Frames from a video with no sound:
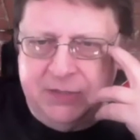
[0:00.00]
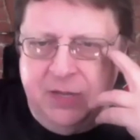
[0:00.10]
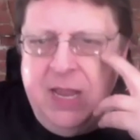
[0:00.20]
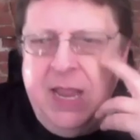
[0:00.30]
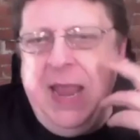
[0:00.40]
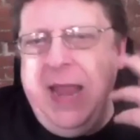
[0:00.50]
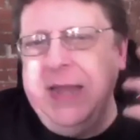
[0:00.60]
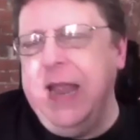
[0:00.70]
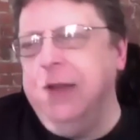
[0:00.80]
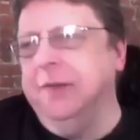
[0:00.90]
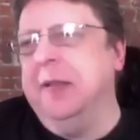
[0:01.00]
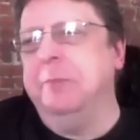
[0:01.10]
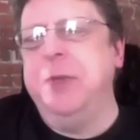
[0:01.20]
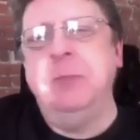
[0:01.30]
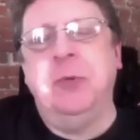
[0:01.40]
And, and, and,
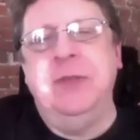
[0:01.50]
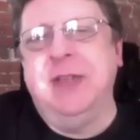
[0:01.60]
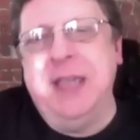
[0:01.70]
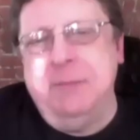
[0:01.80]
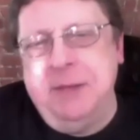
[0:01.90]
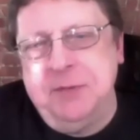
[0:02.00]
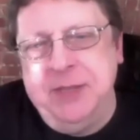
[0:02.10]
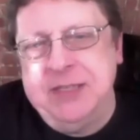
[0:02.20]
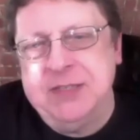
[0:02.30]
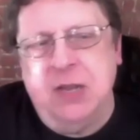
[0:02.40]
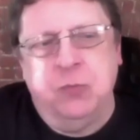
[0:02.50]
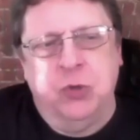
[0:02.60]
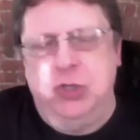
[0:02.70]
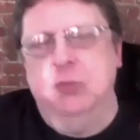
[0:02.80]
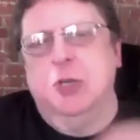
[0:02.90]
people even came up to me and said,
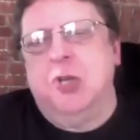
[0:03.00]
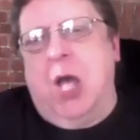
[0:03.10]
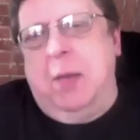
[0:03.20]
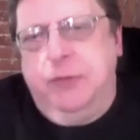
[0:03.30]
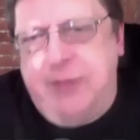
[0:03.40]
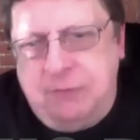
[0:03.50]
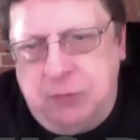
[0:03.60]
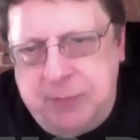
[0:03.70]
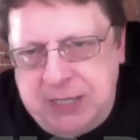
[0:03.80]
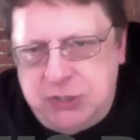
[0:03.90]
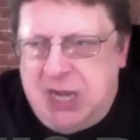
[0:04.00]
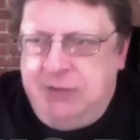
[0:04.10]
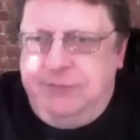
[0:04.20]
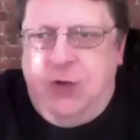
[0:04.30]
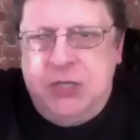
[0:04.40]
Would you and Tom have ever made
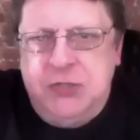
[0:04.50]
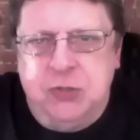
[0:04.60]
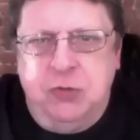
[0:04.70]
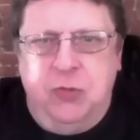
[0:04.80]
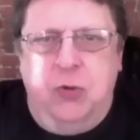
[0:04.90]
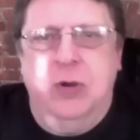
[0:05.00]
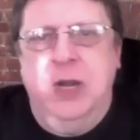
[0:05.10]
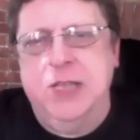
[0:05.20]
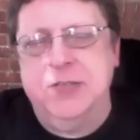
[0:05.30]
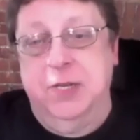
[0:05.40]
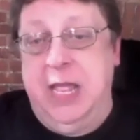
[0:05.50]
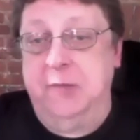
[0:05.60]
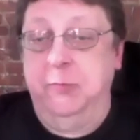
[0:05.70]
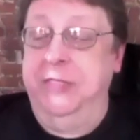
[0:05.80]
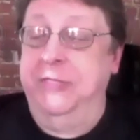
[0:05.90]
Jane Foster Thor? And I said, Had
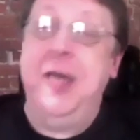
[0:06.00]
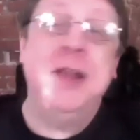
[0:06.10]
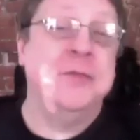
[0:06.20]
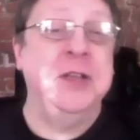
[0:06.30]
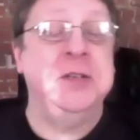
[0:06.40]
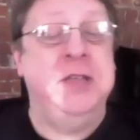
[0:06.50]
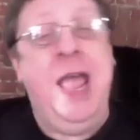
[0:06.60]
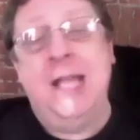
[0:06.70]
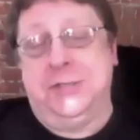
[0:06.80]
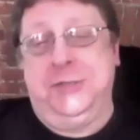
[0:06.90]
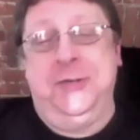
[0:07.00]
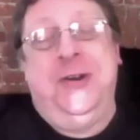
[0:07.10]
we thought of it? Yeah, sure.